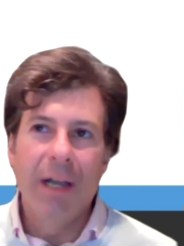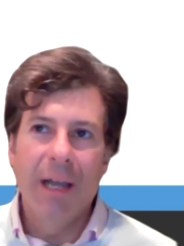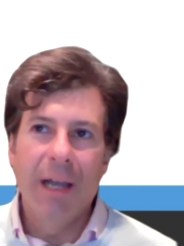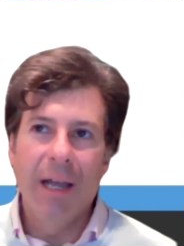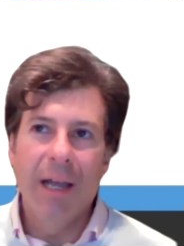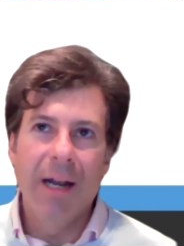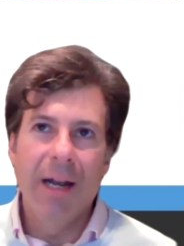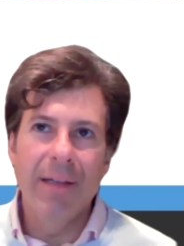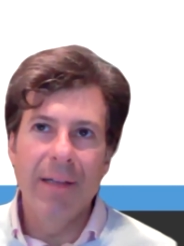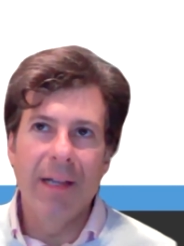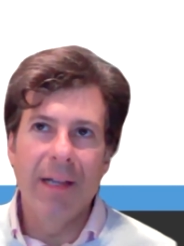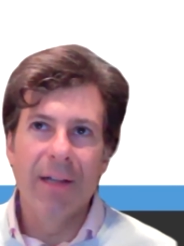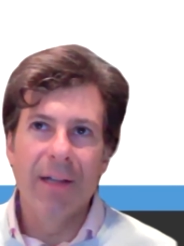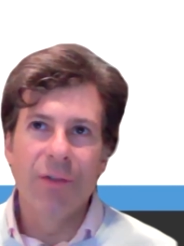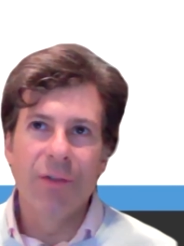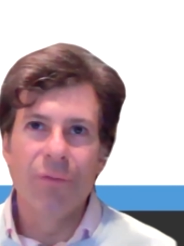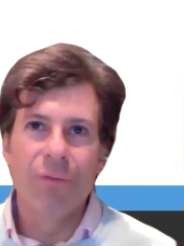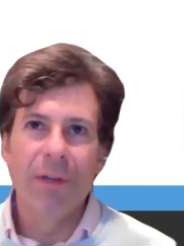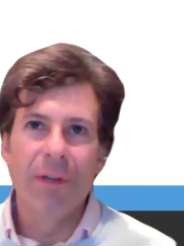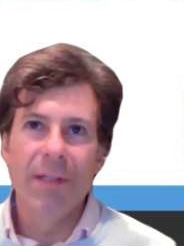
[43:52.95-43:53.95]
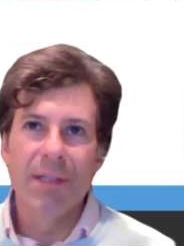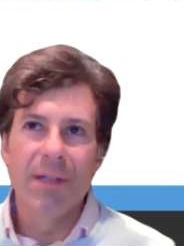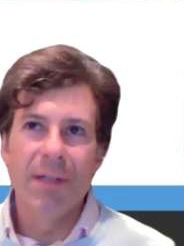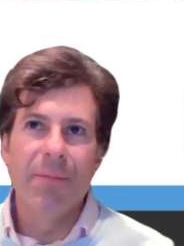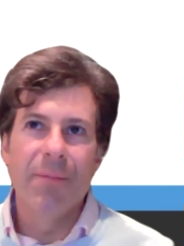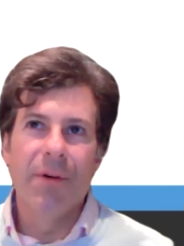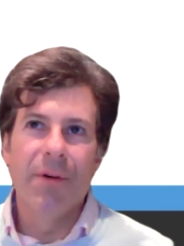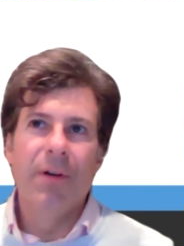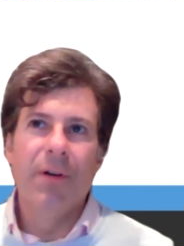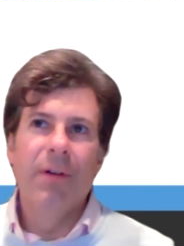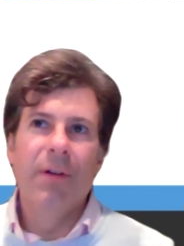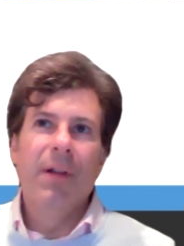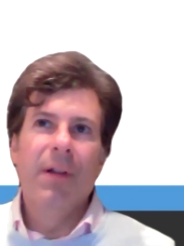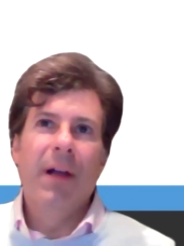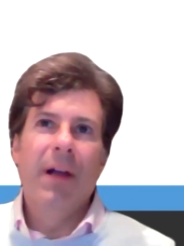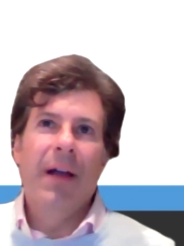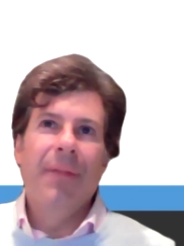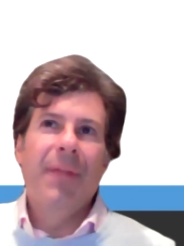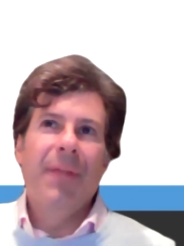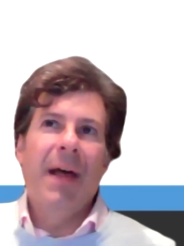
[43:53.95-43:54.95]
And I think it's reasonable
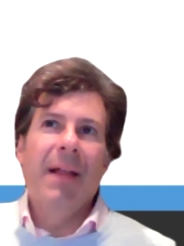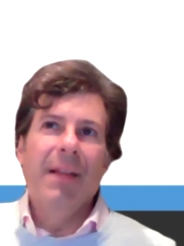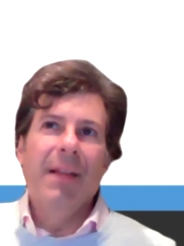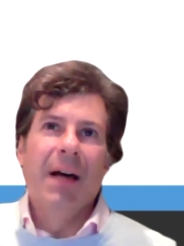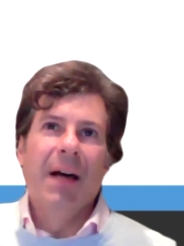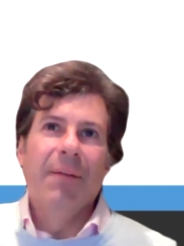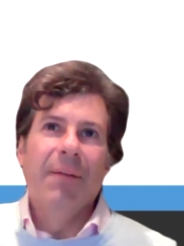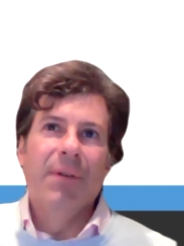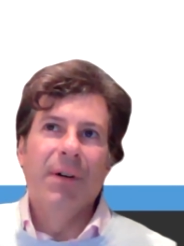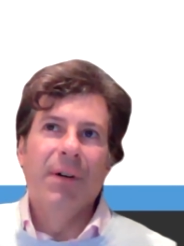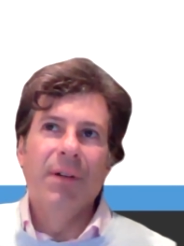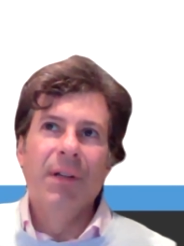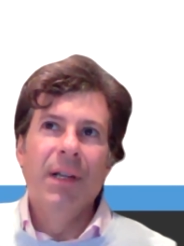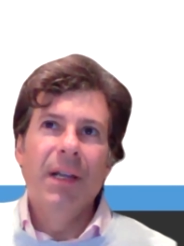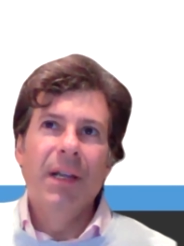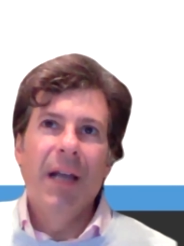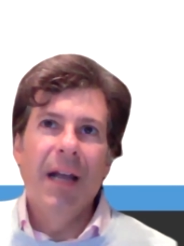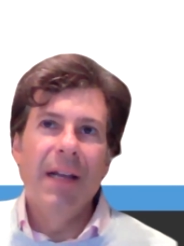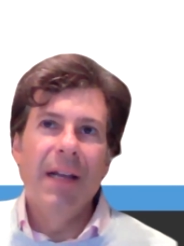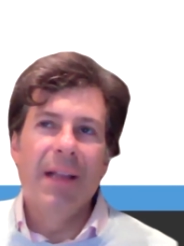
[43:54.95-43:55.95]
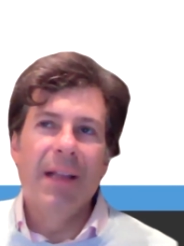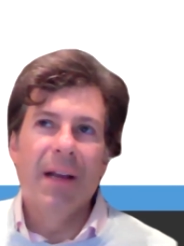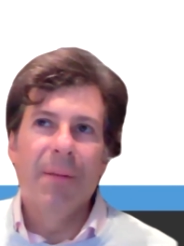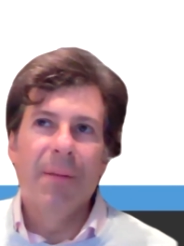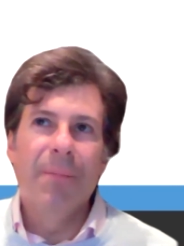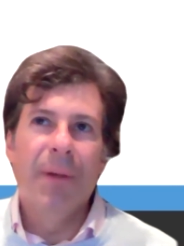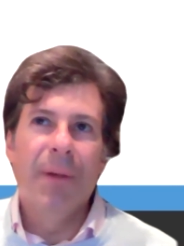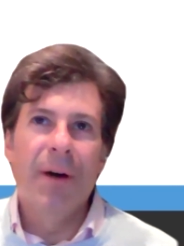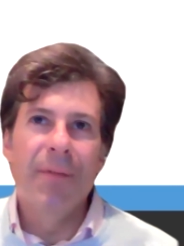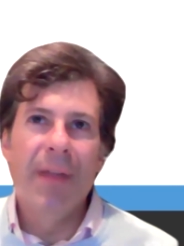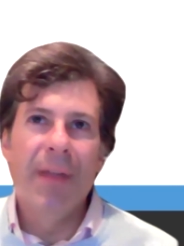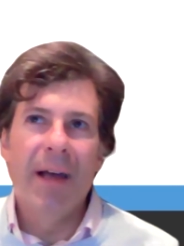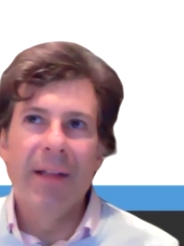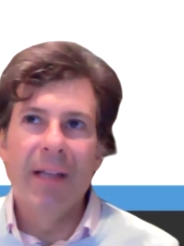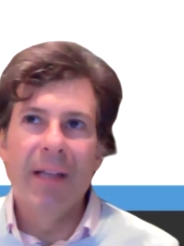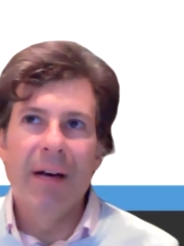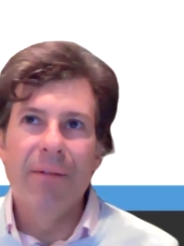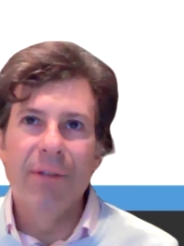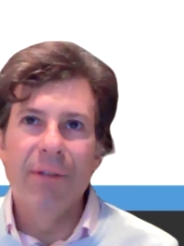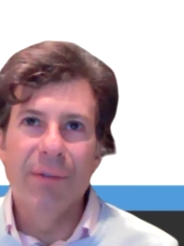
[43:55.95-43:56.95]
at that level. Anything above
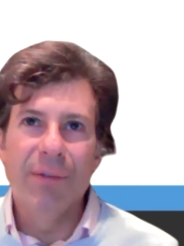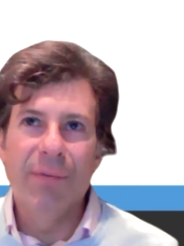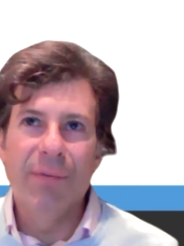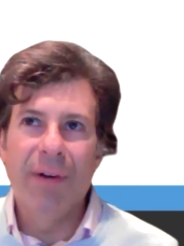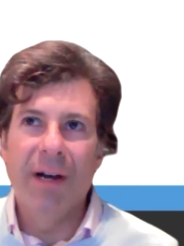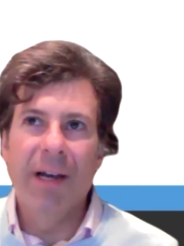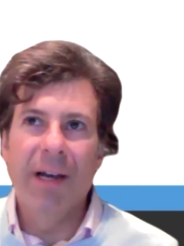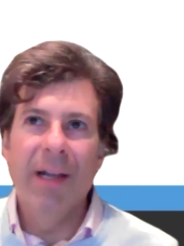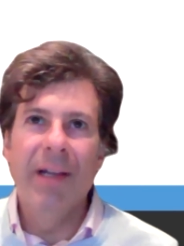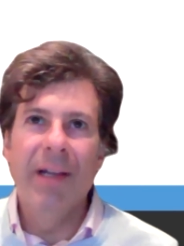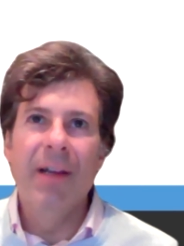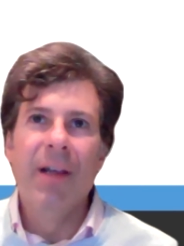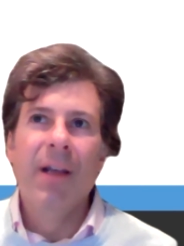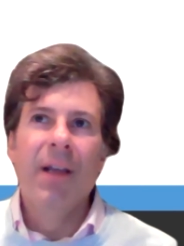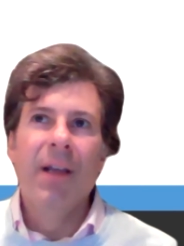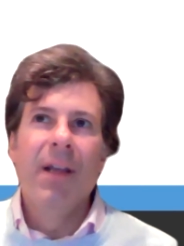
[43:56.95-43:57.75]
that level is fine.